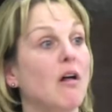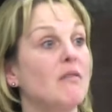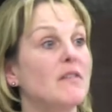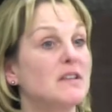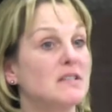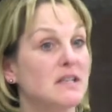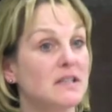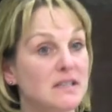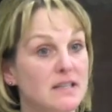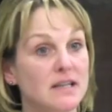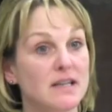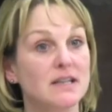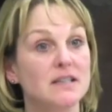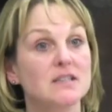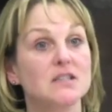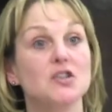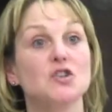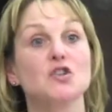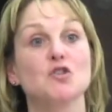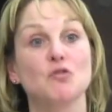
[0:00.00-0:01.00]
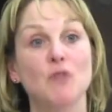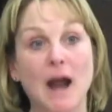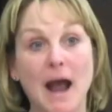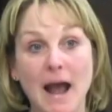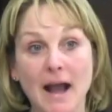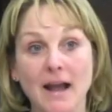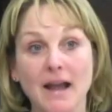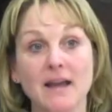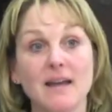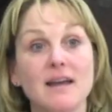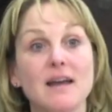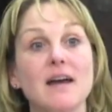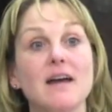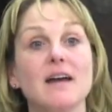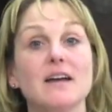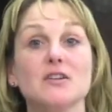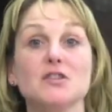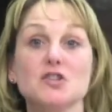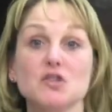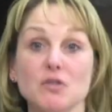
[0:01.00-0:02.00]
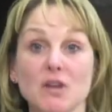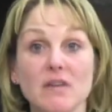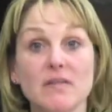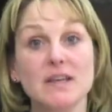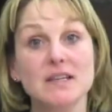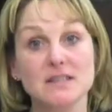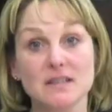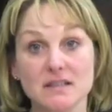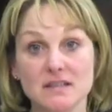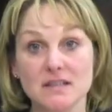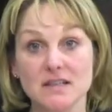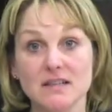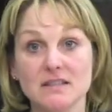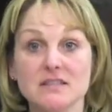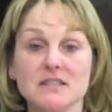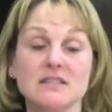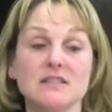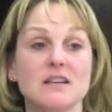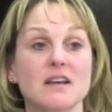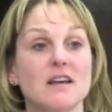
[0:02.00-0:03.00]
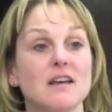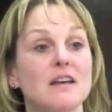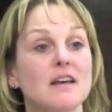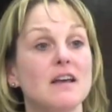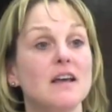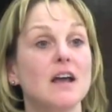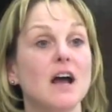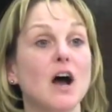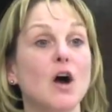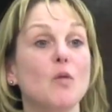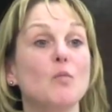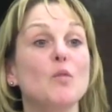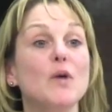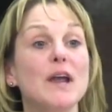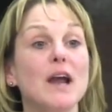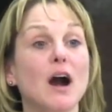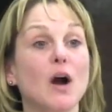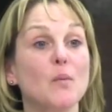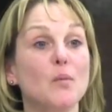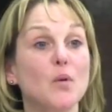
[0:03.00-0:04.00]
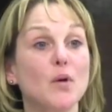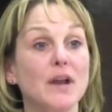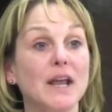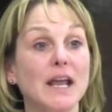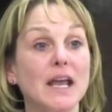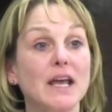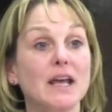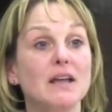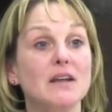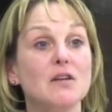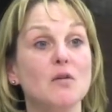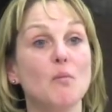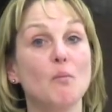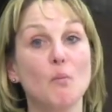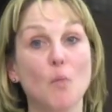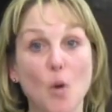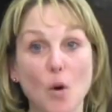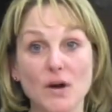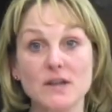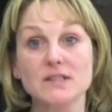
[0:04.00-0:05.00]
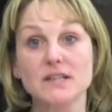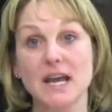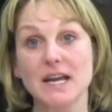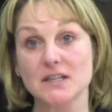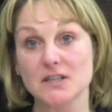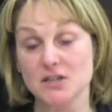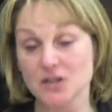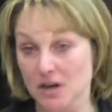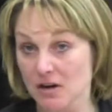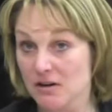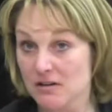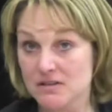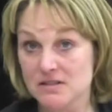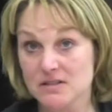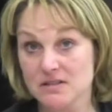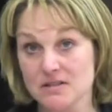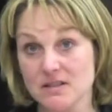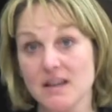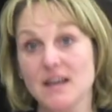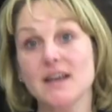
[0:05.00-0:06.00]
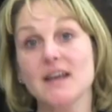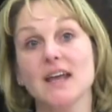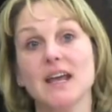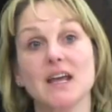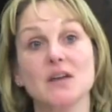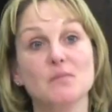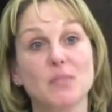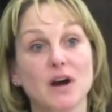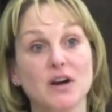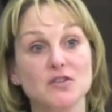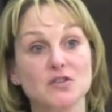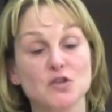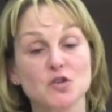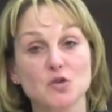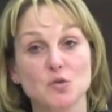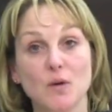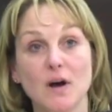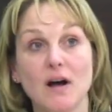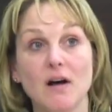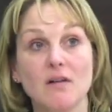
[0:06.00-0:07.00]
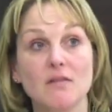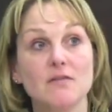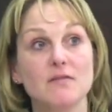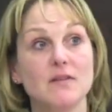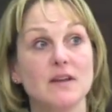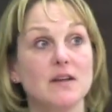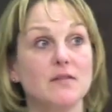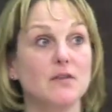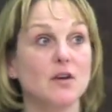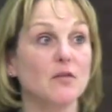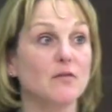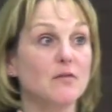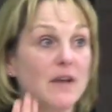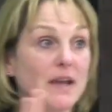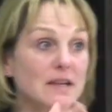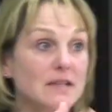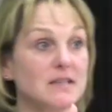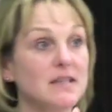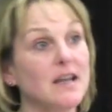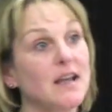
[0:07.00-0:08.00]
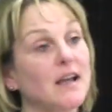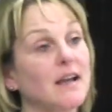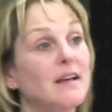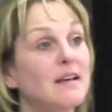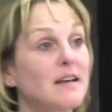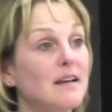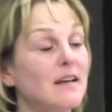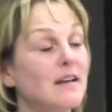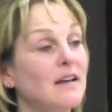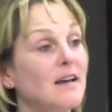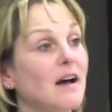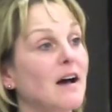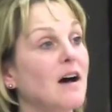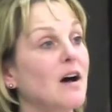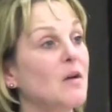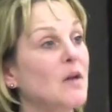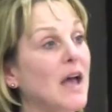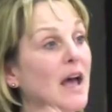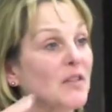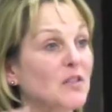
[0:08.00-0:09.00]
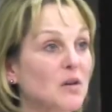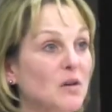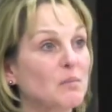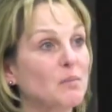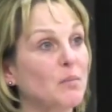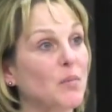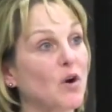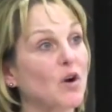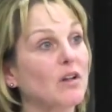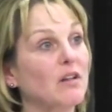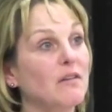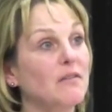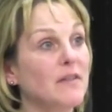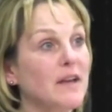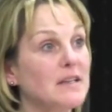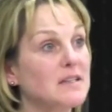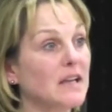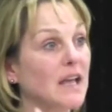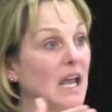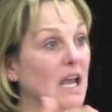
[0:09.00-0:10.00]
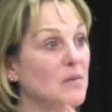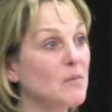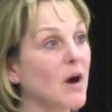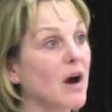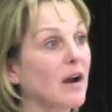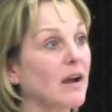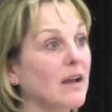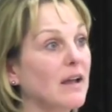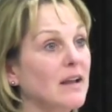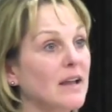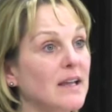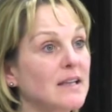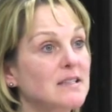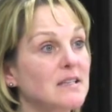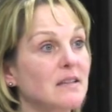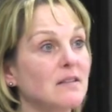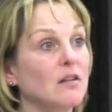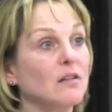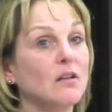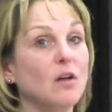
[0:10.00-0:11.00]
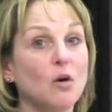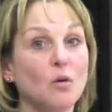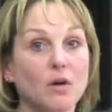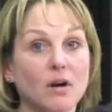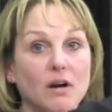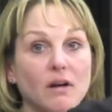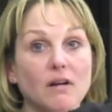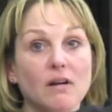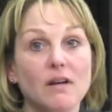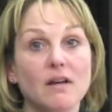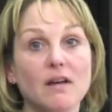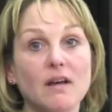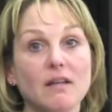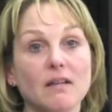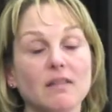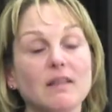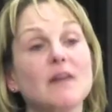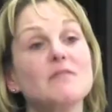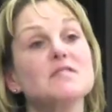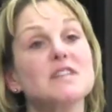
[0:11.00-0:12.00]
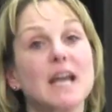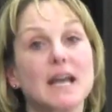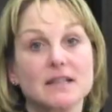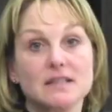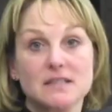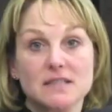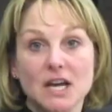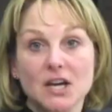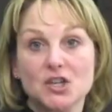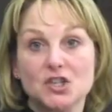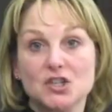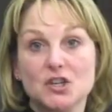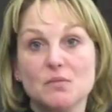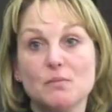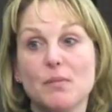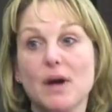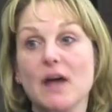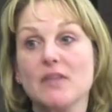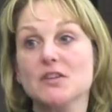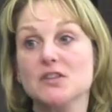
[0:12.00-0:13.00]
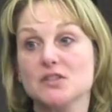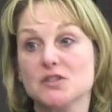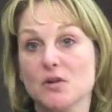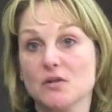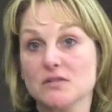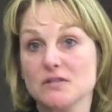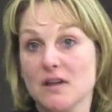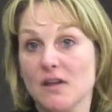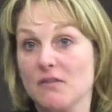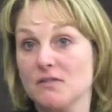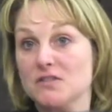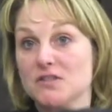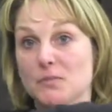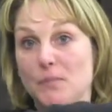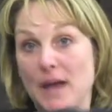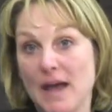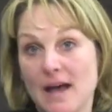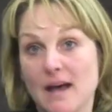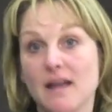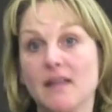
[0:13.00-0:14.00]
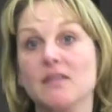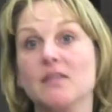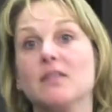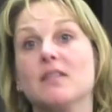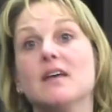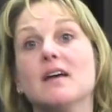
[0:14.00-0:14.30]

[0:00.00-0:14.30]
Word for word: all these incidents and track a history of these incidents. Um, we are putting in more skate deterrents in parcel 12. facing, uh, at the pergola facing Haymarket, it's in the lower left-hand section by the stone dust path